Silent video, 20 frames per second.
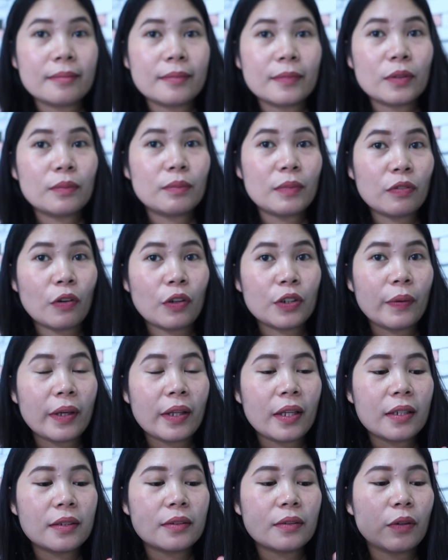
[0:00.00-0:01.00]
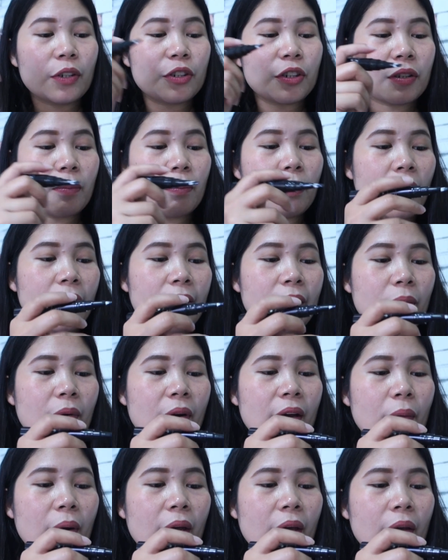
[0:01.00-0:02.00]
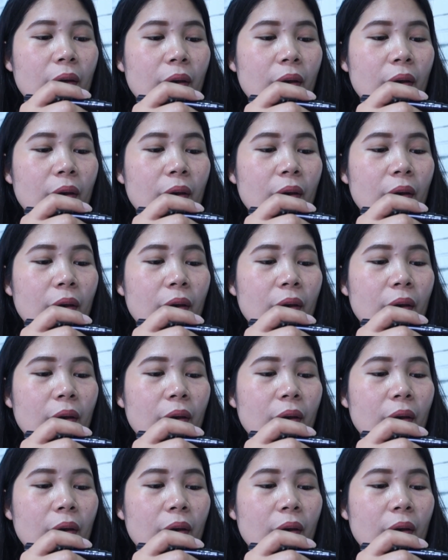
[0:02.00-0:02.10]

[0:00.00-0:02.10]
before doing this, or just apply it right away?